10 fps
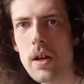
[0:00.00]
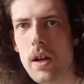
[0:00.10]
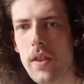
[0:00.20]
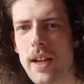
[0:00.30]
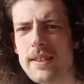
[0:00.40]

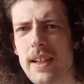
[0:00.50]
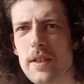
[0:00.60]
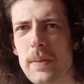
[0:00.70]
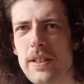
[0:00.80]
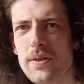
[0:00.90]
That sounds
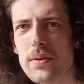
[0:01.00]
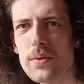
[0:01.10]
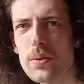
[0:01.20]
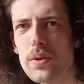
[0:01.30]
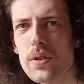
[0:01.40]
a bit
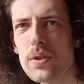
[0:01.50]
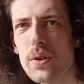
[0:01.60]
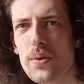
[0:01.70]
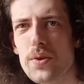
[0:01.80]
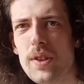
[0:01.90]
too
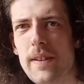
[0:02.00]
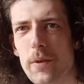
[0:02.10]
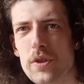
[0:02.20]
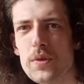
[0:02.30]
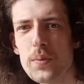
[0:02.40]
conclusionary,
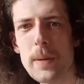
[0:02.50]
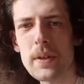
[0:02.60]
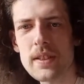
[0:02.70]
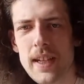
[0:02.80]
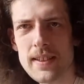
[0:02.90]
which is weird
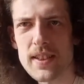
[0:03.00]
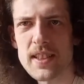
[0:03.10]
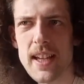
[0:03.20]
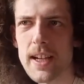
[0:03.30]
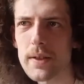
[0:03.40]
because that's the
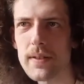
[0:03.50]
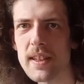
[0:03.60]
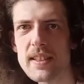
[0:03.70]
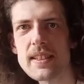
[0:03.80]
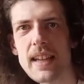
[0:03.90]
6 in
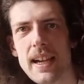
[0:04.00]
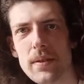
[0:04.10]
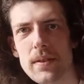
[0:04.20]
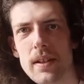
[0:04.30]
the scale.